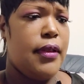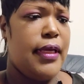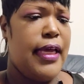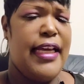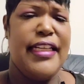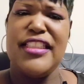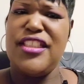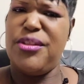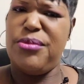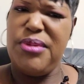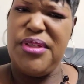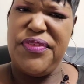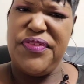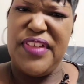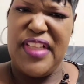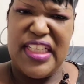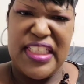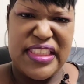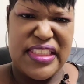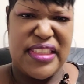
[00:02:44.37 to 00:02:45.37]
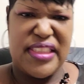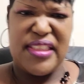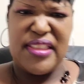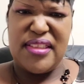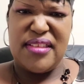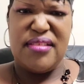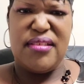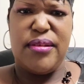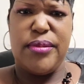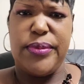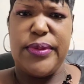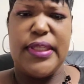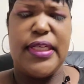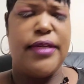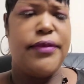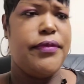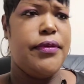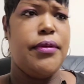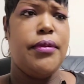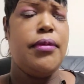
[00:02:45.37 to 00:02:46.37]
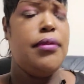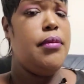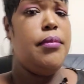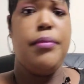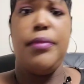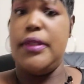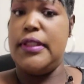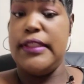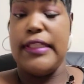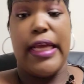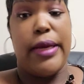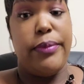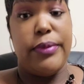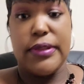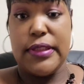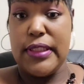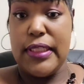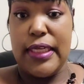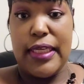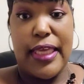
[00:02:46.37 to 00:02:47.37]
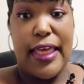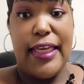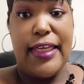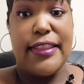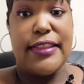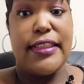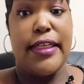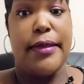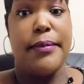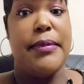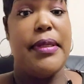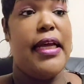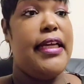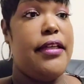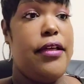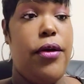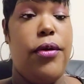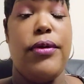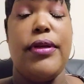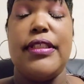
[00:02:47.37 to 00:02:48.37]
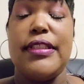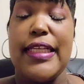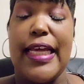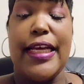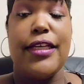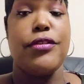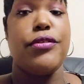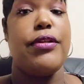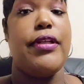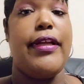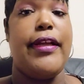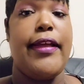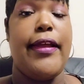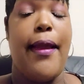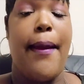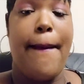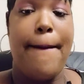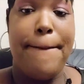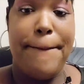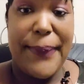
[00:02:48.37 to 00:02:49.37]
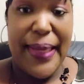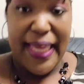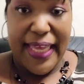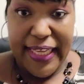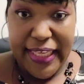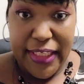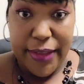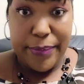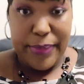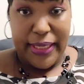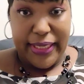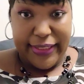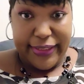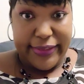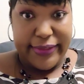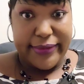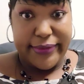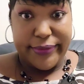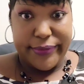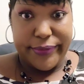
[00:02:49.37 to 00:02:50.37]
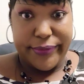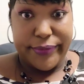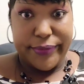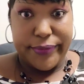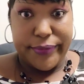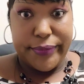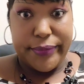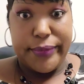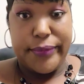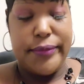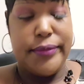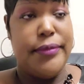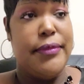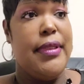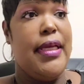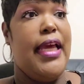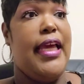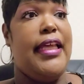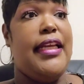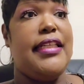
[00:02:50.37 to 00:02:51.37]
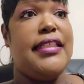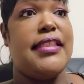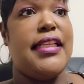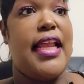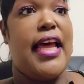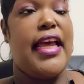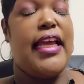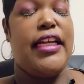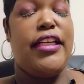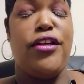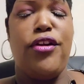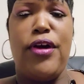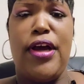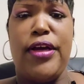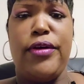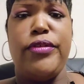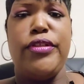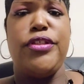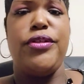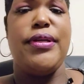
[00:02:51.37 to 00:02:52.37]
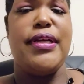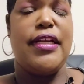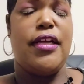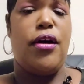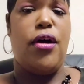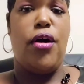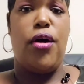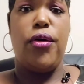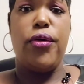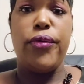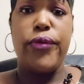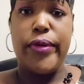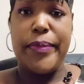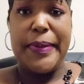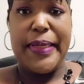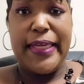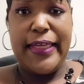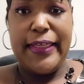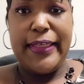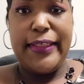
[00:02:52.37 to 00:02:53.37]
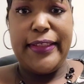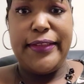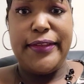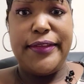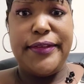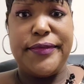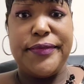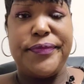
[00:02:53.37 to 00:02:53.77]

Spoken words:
acid reflux or whatever, but that wasn't the case. I'm like, no, it's actually pain. And it's like, you know how you get a hungry pain?